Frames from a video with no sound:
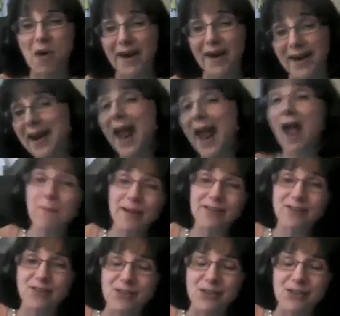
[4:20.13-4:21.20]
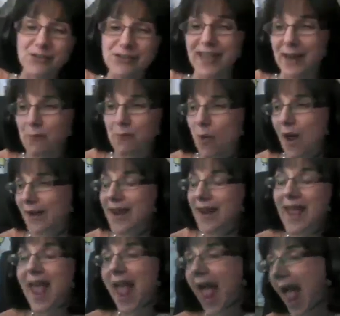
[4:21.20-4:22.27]
want and how much juice they want,
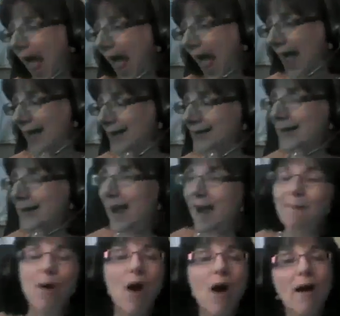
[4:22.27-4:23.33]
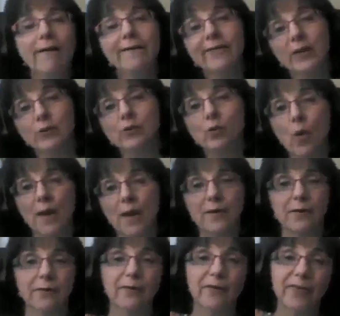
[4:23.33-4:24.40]
and all of those
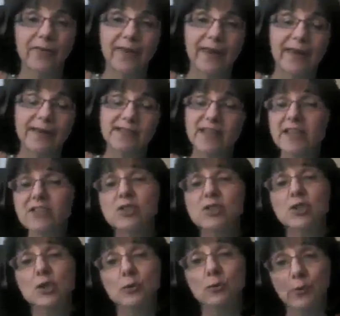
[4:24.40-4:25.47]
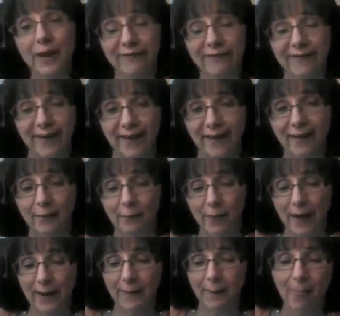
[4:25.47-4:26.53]
wonderful things. It's terrific,
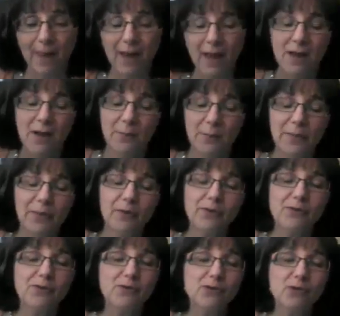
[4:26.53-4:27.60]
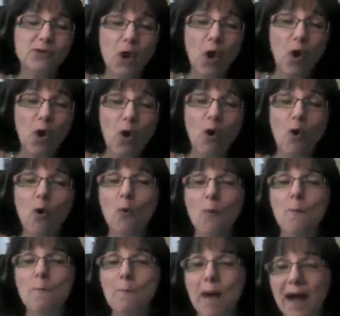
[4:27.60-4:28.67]
right? There's so
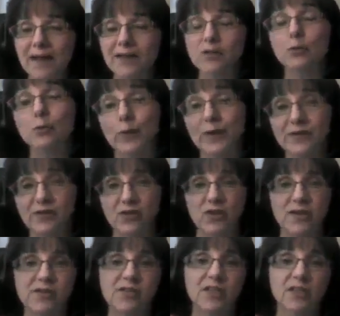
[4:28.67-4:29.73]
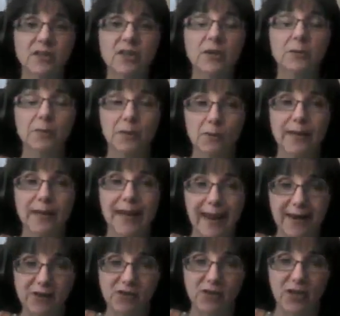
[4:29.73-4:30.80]
much richness in
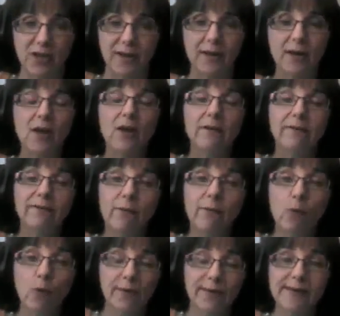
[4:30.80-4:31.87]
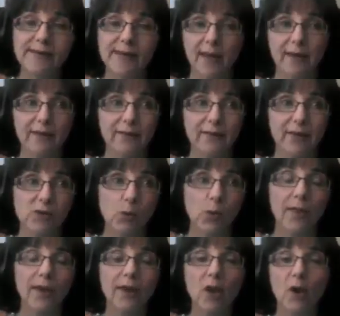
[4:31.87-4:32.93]
communication for these
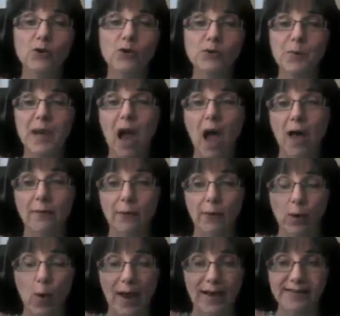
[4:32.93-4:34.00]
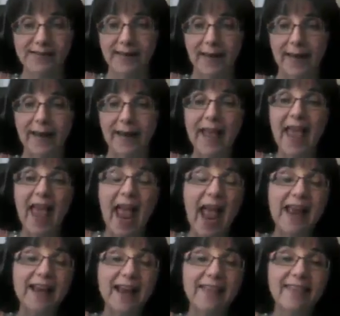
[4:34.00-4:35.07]
individuals that goes beyond requesting.
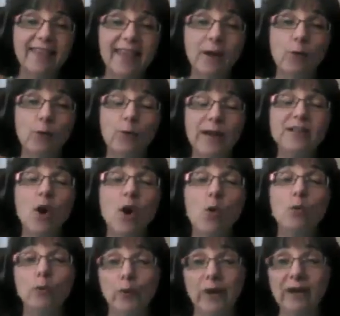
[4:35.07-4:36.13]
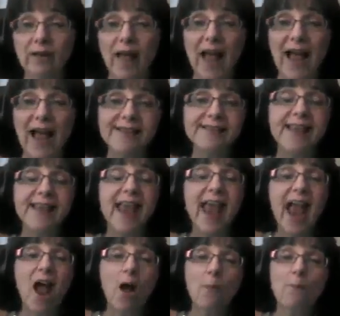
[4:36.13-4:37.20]
And I think we don't realize
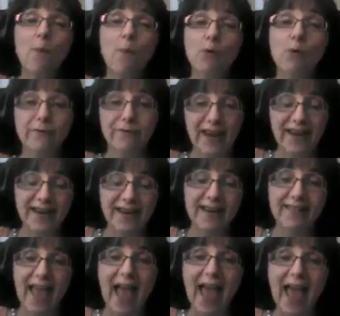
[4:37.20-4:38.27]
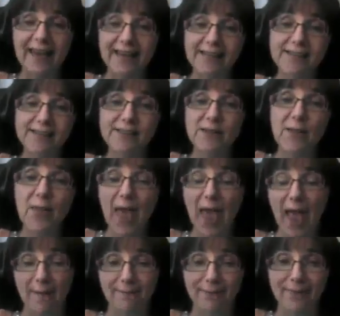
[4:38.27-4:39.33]
how motivating that is to
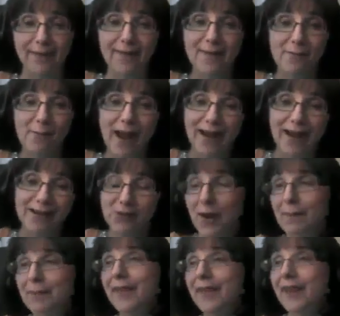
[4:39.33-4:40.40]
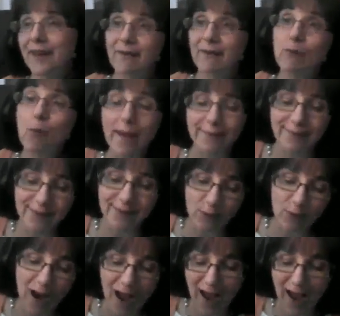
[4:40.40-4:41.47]
them, right? So I'm thinking of one
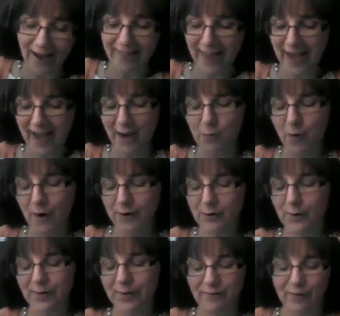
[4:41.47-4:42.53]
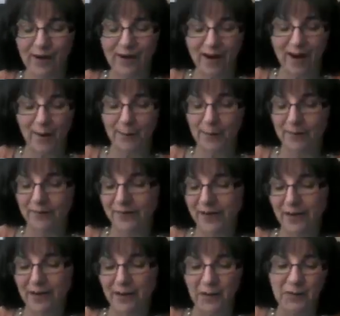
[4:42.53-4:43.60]
little guy that I worked with for a couple of
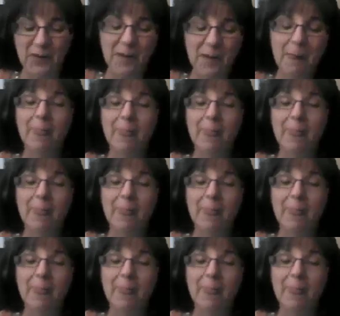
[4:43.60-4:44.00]
years.